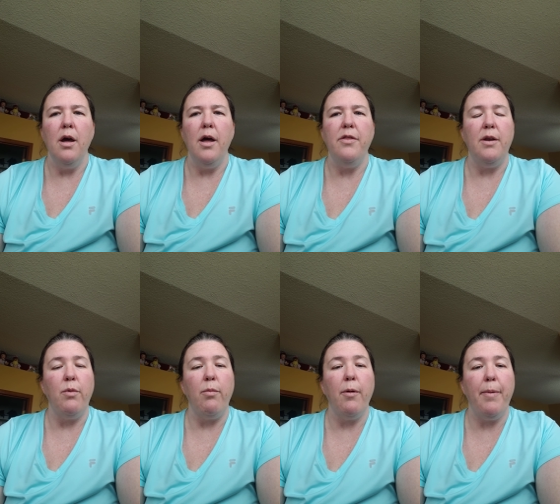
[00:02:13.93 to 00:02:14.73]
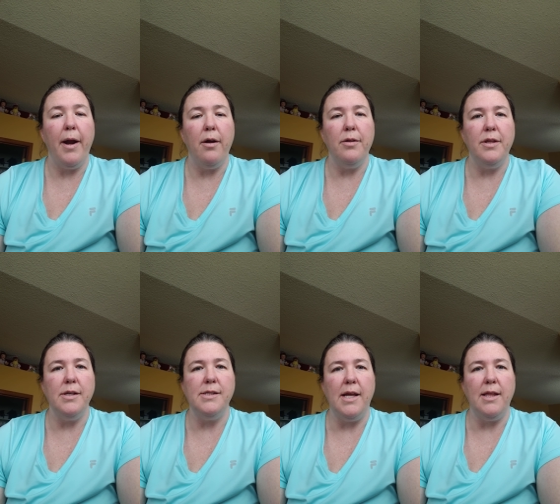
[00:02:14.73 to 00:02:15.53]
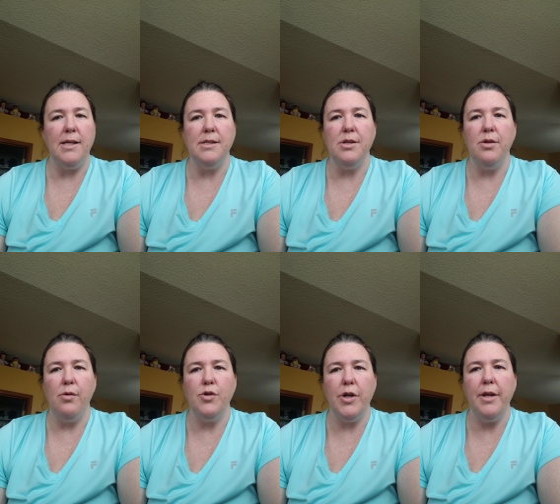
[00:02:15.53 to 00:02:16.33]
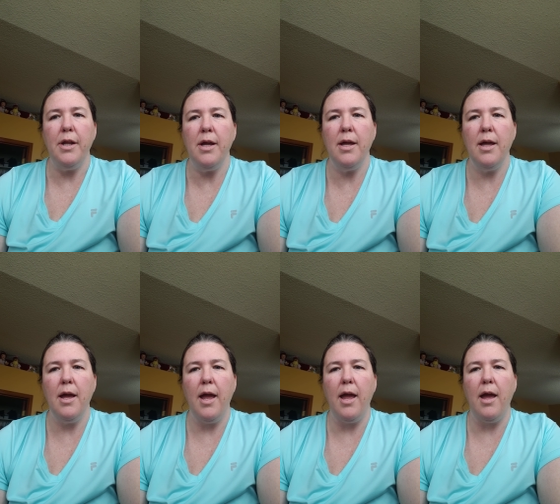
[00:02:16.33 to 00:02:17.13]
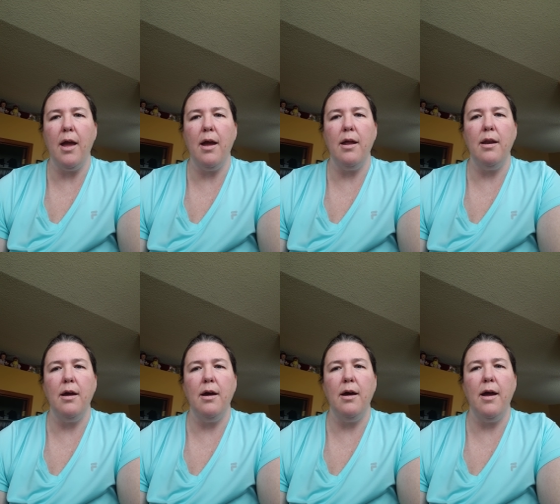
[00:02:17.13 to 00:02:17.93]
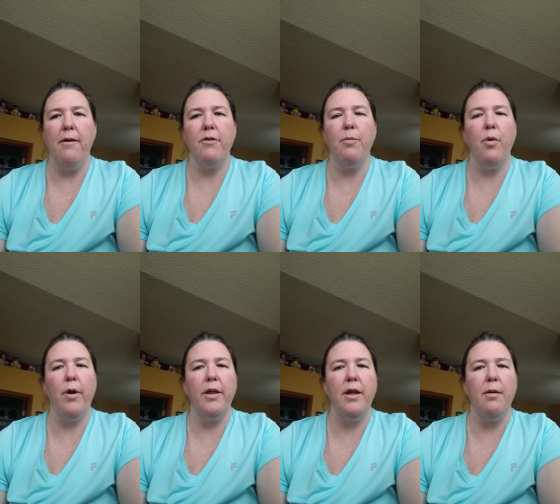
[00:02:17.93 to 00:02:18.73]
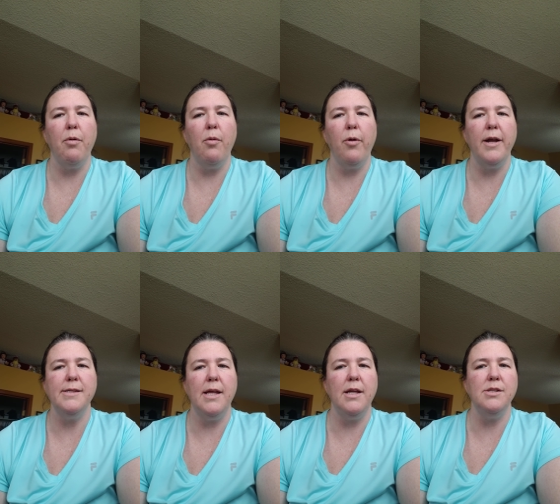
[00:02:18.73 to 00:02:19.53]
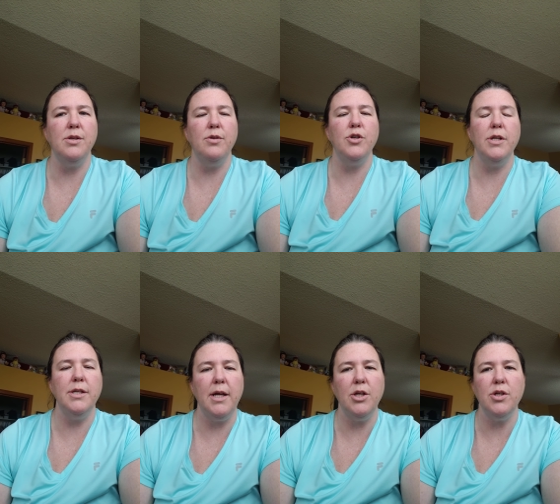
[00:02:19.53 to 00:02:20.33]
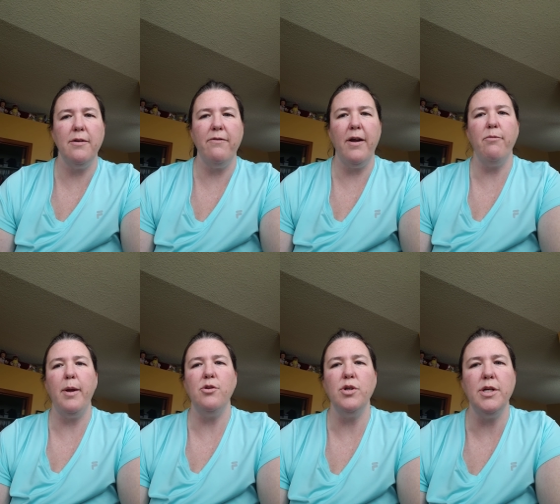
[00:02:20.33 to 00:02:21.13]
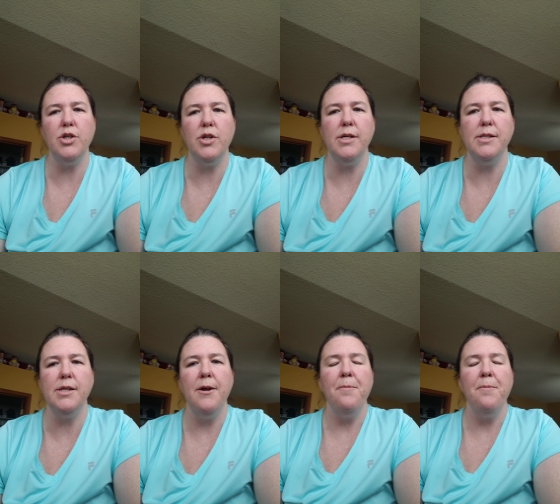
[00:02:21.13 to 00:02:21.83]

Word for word: Then we prepared the saline solution and uh, after pouring the appropriate saline solution into each of the five Petri dishes,